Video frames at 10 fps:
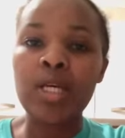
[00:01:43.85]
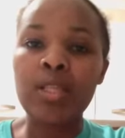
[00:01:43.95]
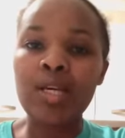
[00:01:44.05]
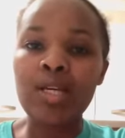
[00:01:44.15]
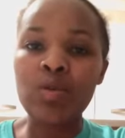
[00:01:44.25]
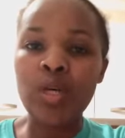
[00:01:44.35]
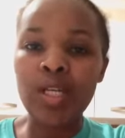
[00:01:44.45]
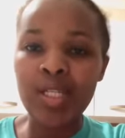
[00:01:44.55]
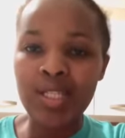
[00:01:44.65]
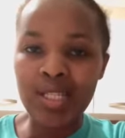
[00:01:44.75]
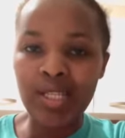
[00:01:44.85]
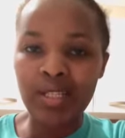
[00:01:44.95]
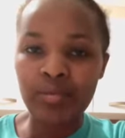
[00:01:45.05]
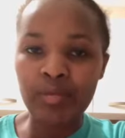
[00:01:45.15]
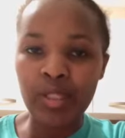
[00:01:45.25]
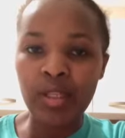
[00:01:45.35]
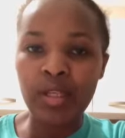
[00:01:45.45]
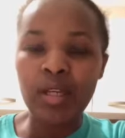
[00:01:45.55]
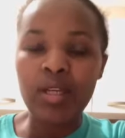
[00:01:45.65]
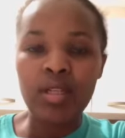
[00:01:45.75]
that word Tikrameh
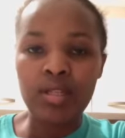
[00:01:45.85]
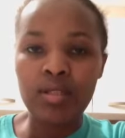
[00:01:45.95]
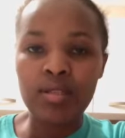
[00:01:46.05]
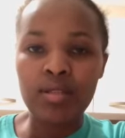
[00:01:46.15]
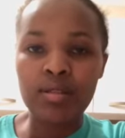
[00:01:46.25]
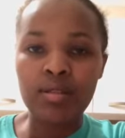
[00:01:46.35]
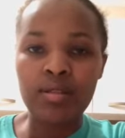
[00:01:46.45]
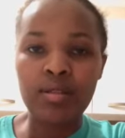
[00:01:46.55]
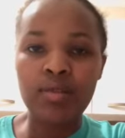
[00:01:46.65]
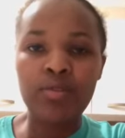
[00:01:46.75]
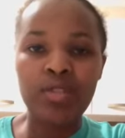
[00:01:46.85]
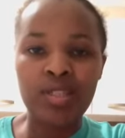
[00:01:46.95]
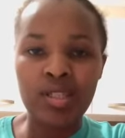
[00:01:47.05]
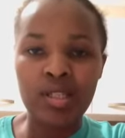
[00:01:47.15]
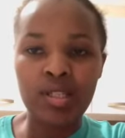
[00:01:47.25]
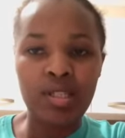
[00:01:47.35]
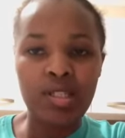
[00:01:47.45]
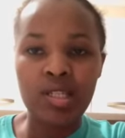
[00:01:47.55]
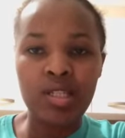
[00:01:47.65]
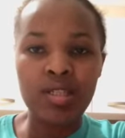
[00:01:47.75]
is if you're
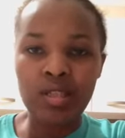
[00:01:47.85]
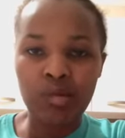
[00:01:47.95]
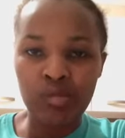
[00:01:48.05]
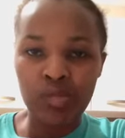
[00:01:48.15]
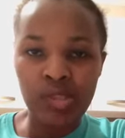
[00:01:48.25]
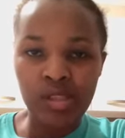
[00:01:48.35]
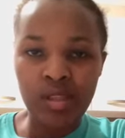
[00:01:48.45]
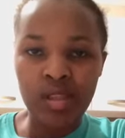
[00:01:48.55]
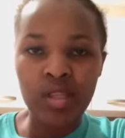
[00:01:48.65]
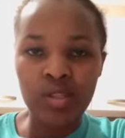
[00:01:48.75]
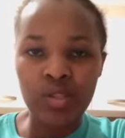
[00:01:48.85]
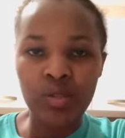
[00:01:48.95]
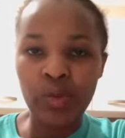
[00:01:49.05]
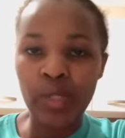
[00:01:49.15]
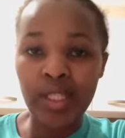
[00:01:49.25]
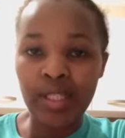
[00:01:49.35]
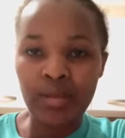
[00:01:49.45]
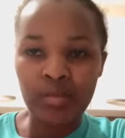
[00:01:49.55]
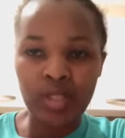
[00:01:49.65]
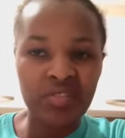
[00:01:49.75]
telling somebody thank you,
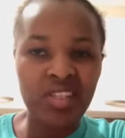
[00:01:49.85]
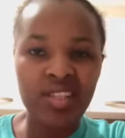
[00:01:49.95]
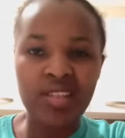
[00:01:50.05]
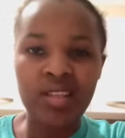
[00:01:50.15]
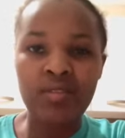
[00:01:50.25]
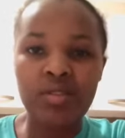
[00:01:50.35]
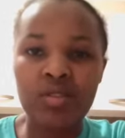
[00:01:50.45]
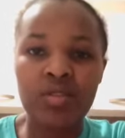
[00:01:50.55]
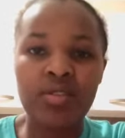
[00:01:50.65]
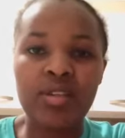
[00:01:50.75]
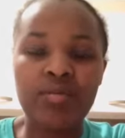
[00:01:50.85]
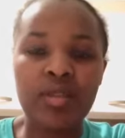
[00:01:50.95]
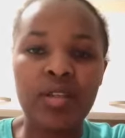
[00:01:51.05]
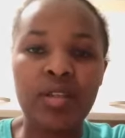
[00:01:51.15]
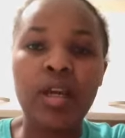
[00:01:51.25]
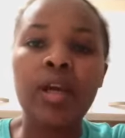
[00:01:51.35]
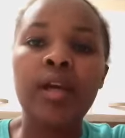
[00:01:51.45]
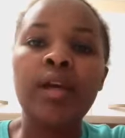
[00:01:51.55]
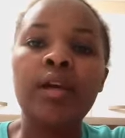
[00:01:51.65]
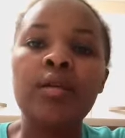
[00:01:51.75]
welcome after a service or something.
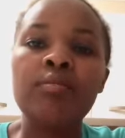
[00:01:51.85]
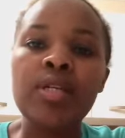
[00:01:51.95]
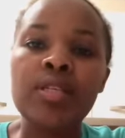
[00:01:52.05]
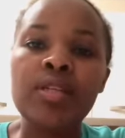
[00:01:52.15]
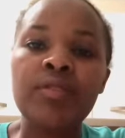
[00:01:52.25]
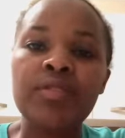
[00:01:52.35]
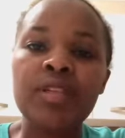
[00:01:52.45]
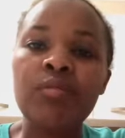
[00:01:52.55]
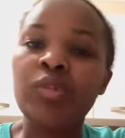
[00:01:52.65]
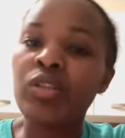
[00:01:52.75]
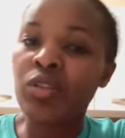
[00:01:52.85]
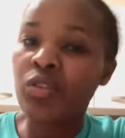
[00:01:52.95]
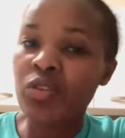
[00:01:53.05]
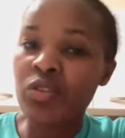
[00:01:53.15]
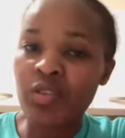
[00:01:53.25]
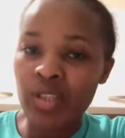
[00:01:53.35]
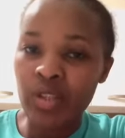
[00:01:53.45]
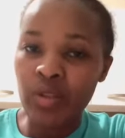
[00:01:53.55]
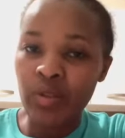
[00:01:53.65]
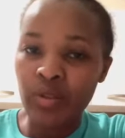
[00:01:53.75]
But if somebody knocks on the
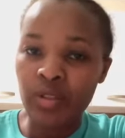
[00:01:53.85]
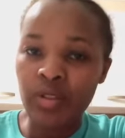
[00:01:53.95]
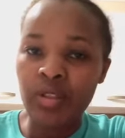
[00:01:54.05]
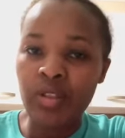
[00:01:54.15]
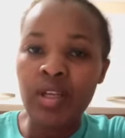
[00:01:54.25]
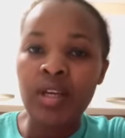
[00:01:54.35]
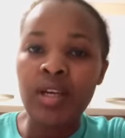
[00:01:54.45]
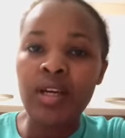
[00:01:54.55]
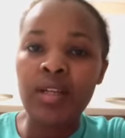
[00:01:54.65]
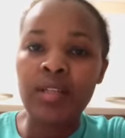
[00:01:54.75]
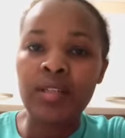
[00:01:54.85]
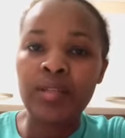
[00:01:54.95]
door and